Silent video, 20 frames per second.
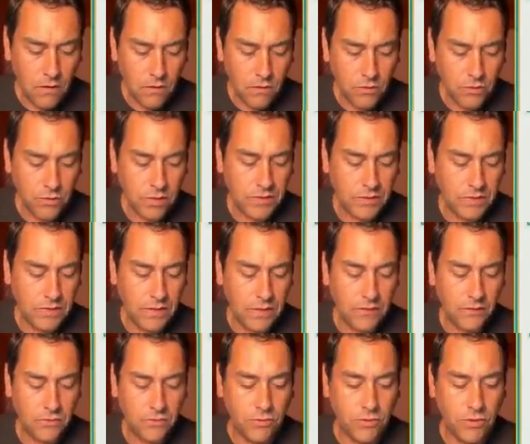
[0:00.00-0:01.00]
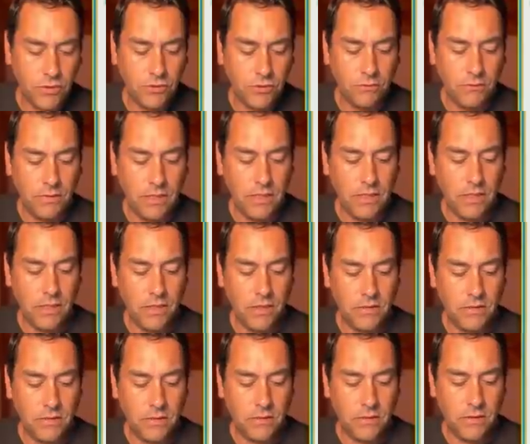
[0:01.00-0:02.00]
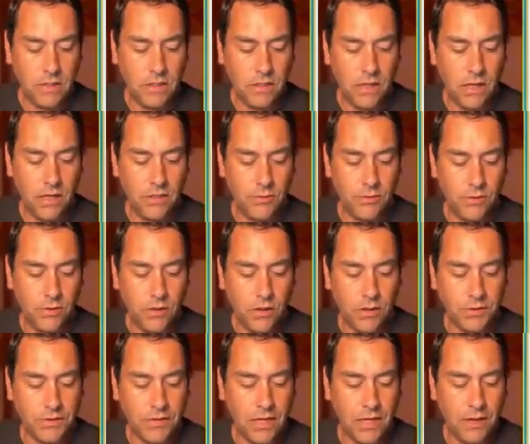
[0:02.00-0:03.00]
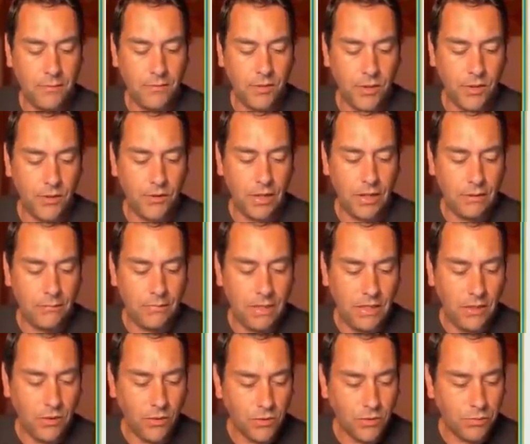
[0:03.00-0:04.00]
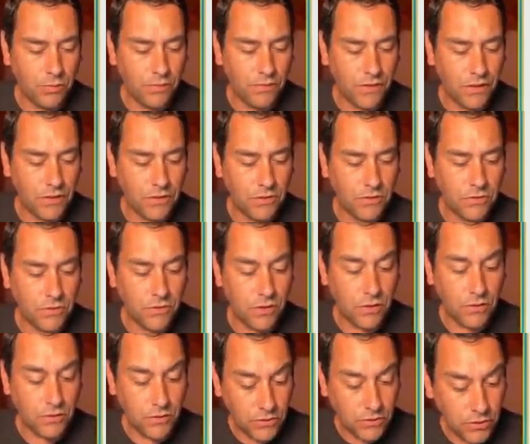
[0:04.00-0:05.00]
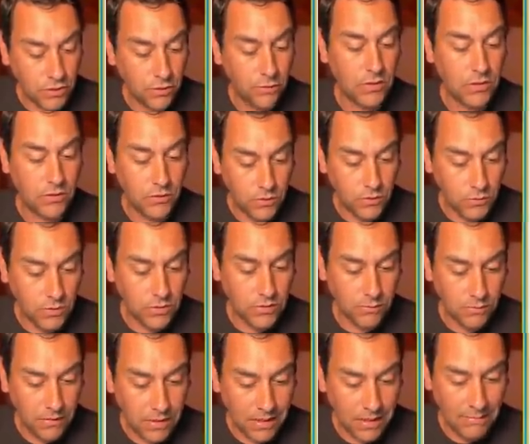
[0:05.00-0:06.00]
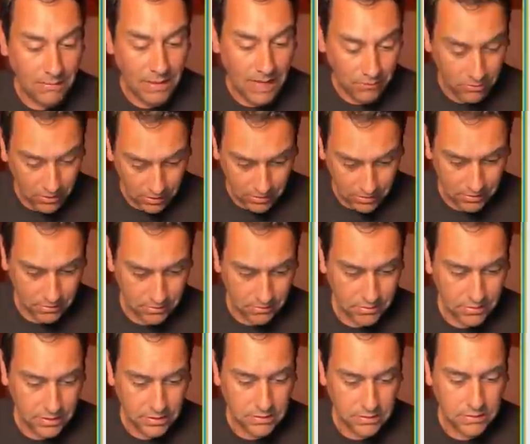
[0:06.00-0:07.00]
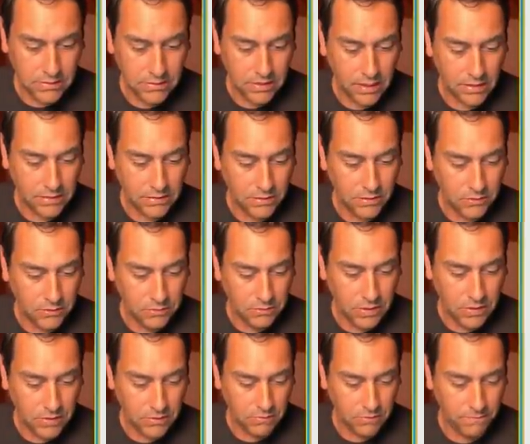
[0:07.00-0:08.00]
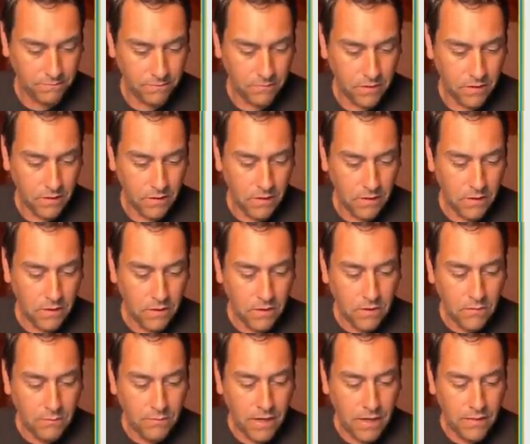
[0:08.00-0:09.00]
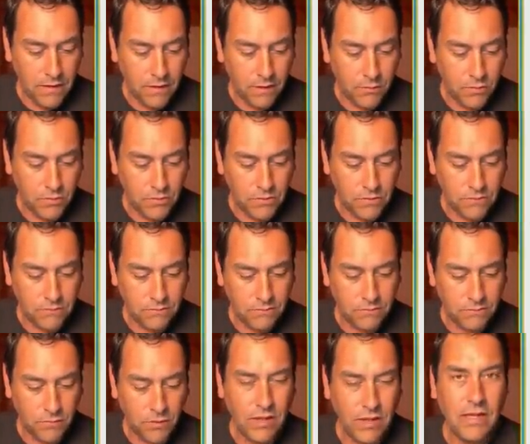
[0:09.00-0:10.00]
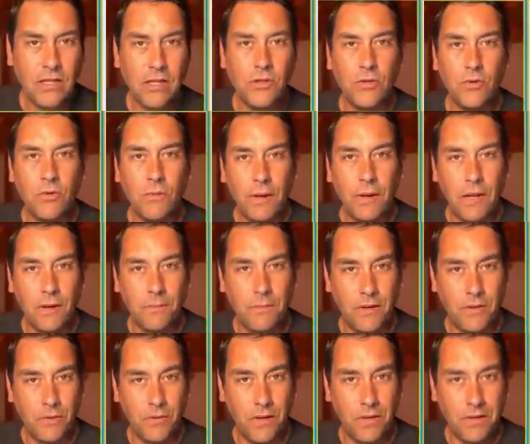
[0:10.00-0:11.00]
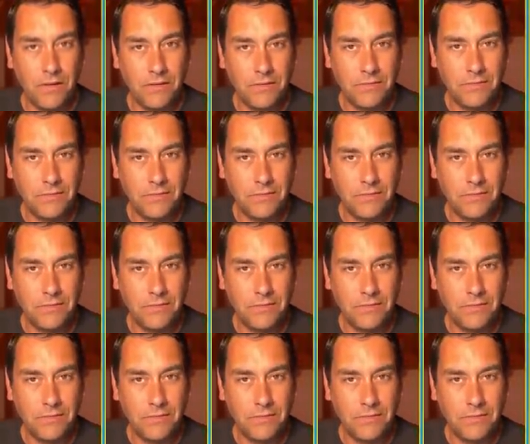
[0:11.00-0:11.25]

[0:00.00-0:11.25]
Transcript: trust in the traditional media has declined to an all time low, and many news professionals are determined to do something about it, says this Axios piece. By the numbers. What are they going to do about it, by the way?